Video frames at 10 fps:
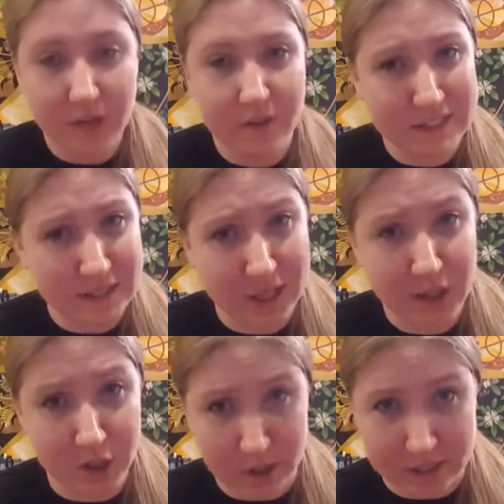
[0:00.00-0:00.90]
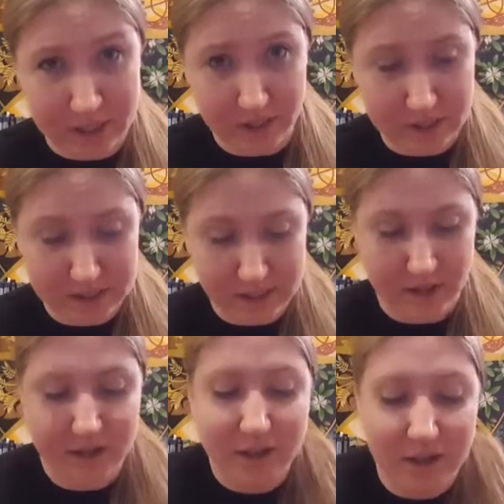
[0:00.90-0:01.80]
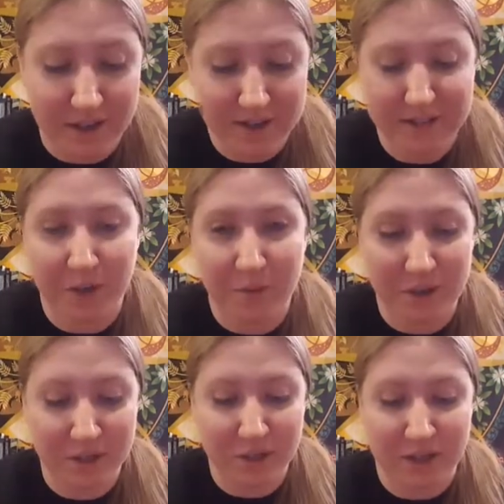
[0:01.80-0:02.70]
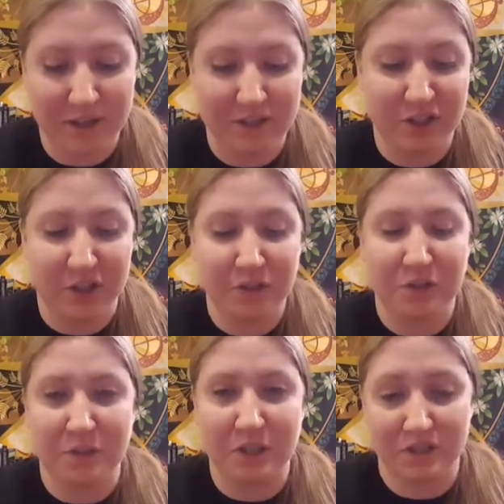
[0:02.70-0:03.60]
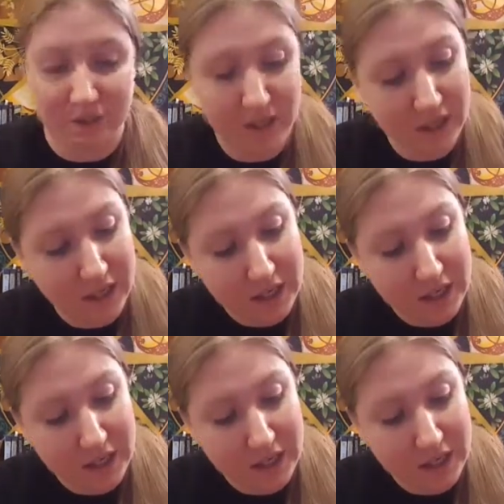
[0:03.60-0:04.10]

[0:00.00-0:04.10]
there's a lot of nudity in this deck, so I'm gonna try not to show too much of it